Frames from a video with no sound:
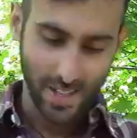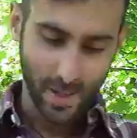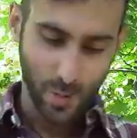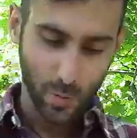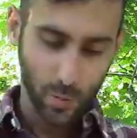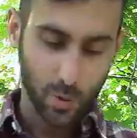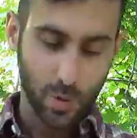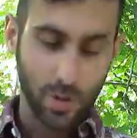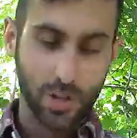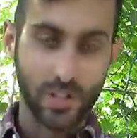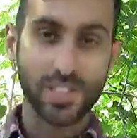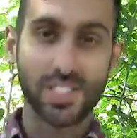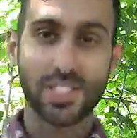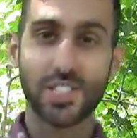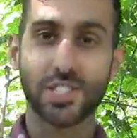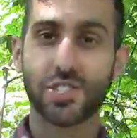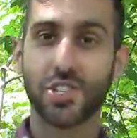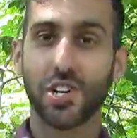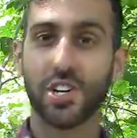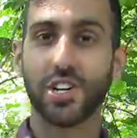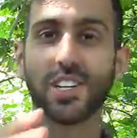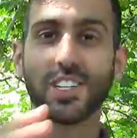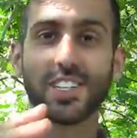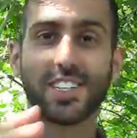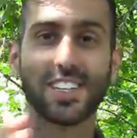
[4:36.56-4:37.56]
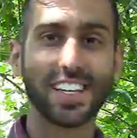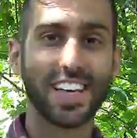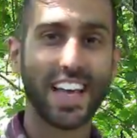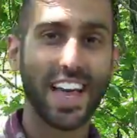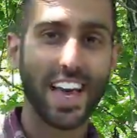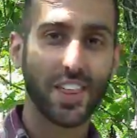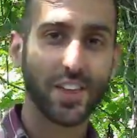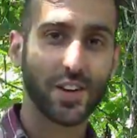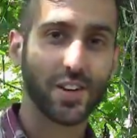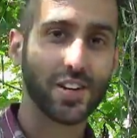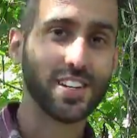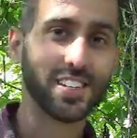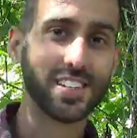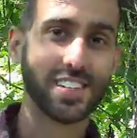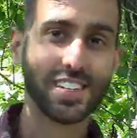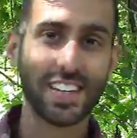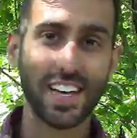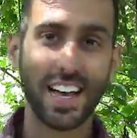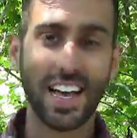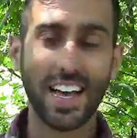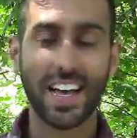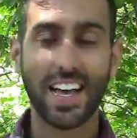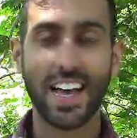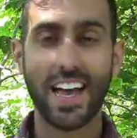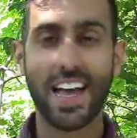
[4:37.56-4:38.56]
We're on this journey together,
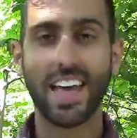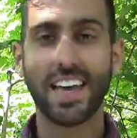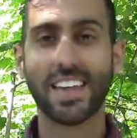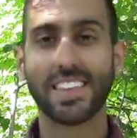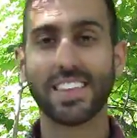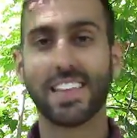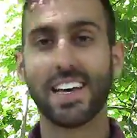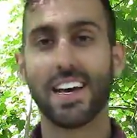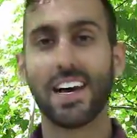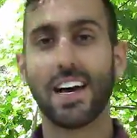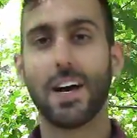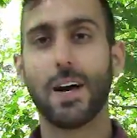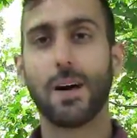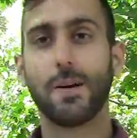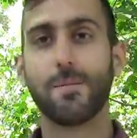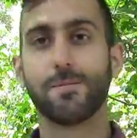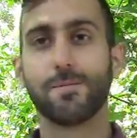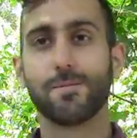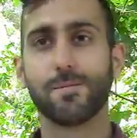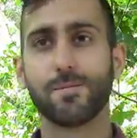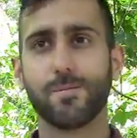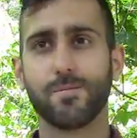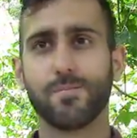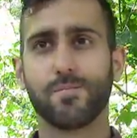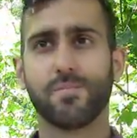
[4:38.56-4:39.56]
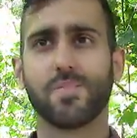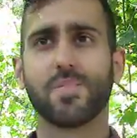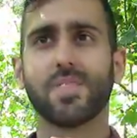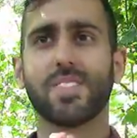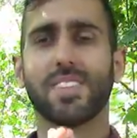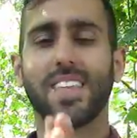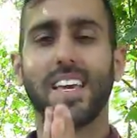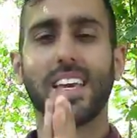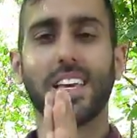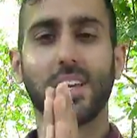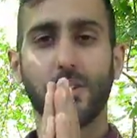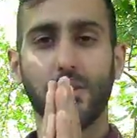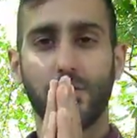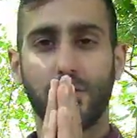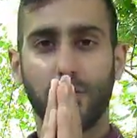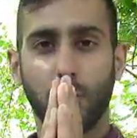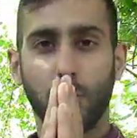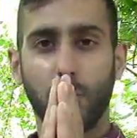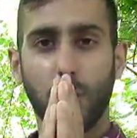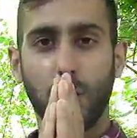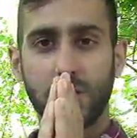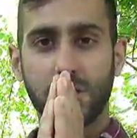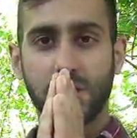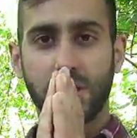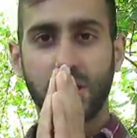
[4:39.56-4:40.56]
and uh, thank you for
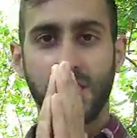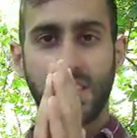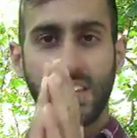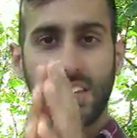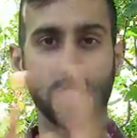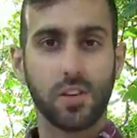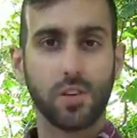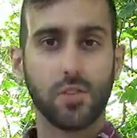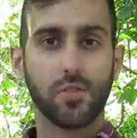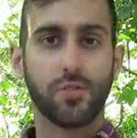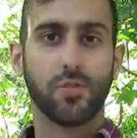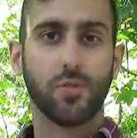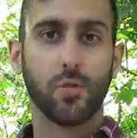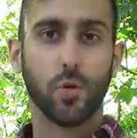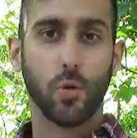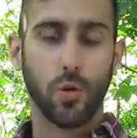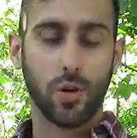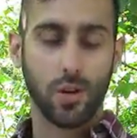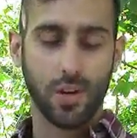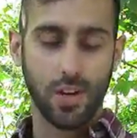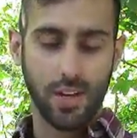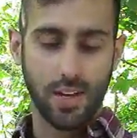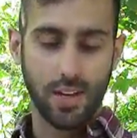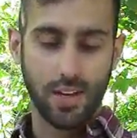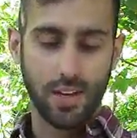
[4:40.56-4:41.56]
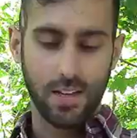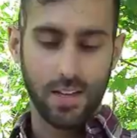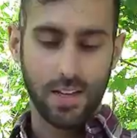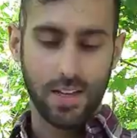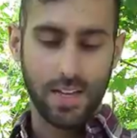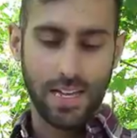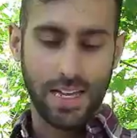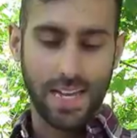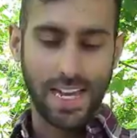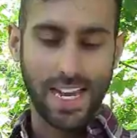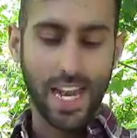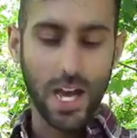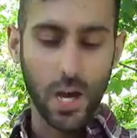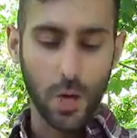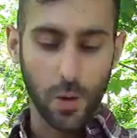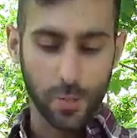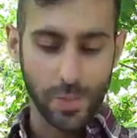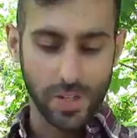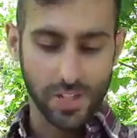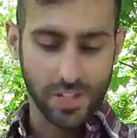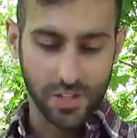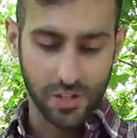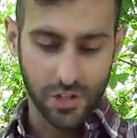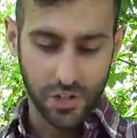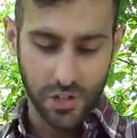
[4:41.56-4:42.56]
watching. Thank you for allowing
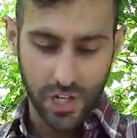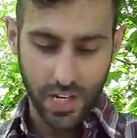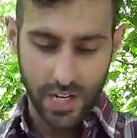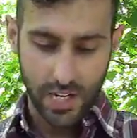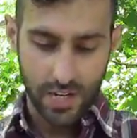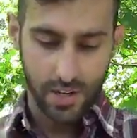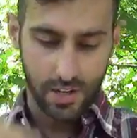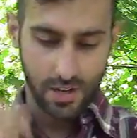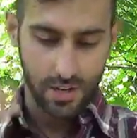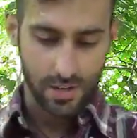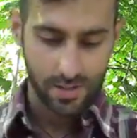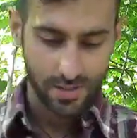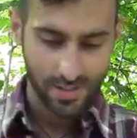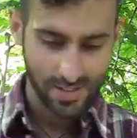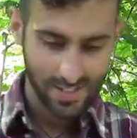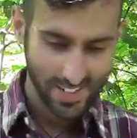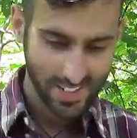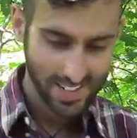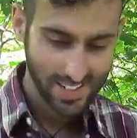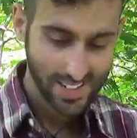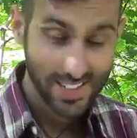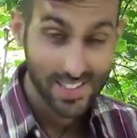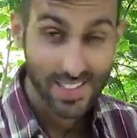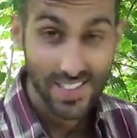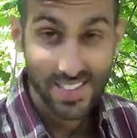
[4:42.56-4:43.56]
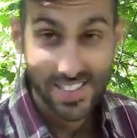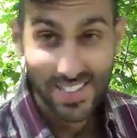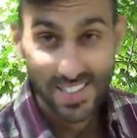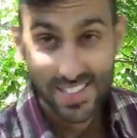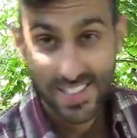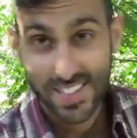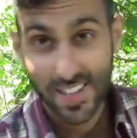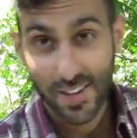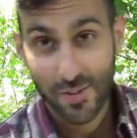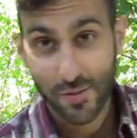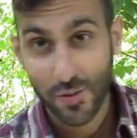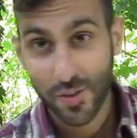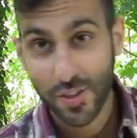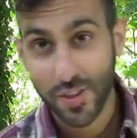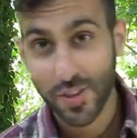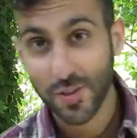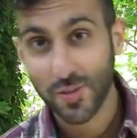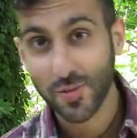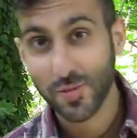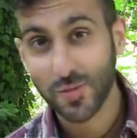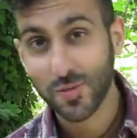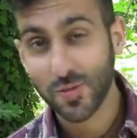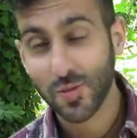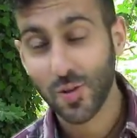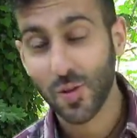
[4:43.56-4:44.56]
me to share this stuff with
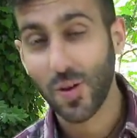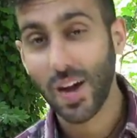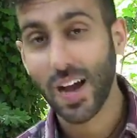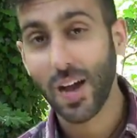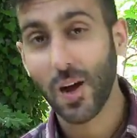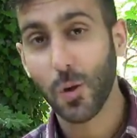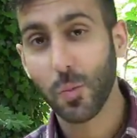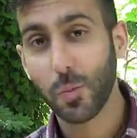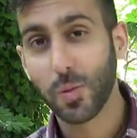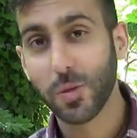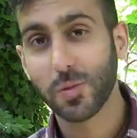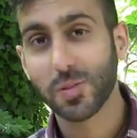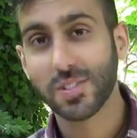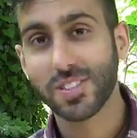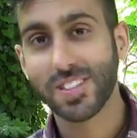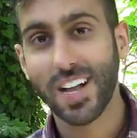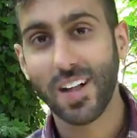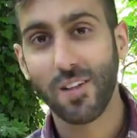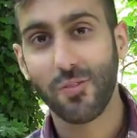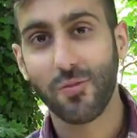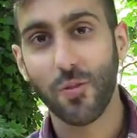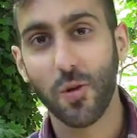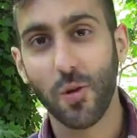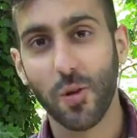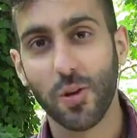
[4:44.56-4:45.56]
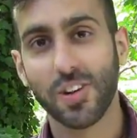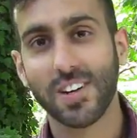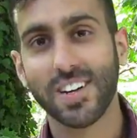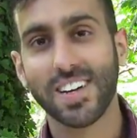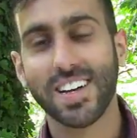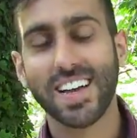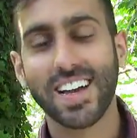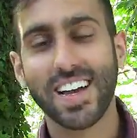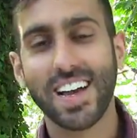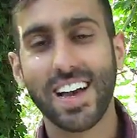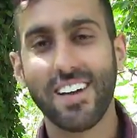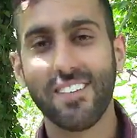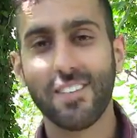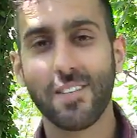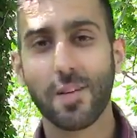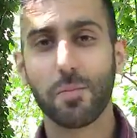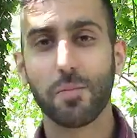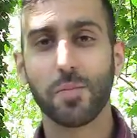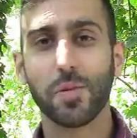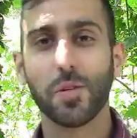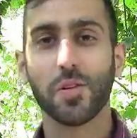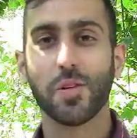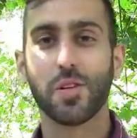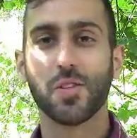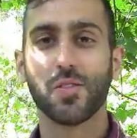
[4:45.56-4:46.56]
you. So I hope it was helpful. Have a
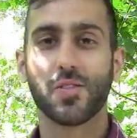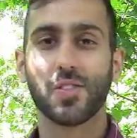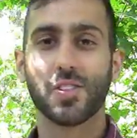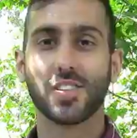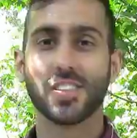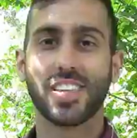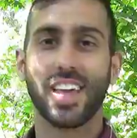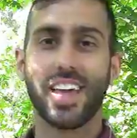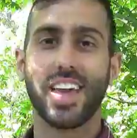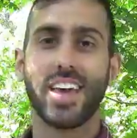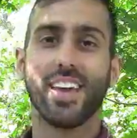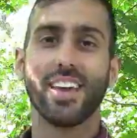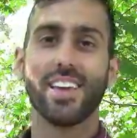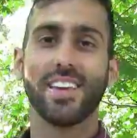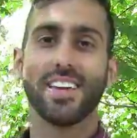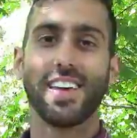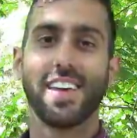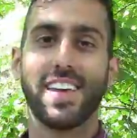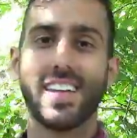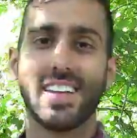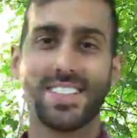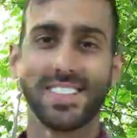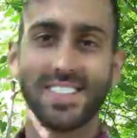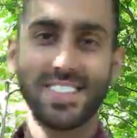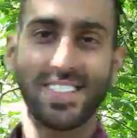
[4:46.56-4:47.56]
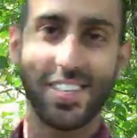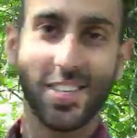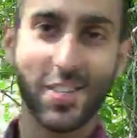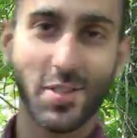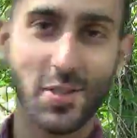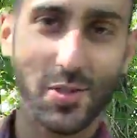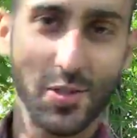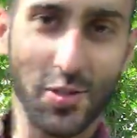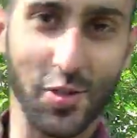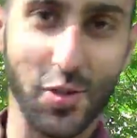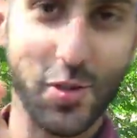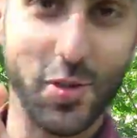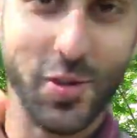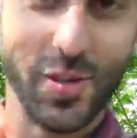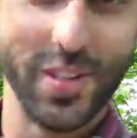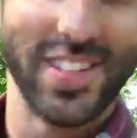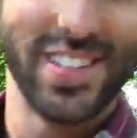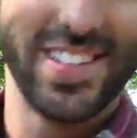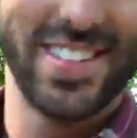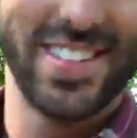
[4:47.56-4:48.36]
beautiful day, and I'll see you soon.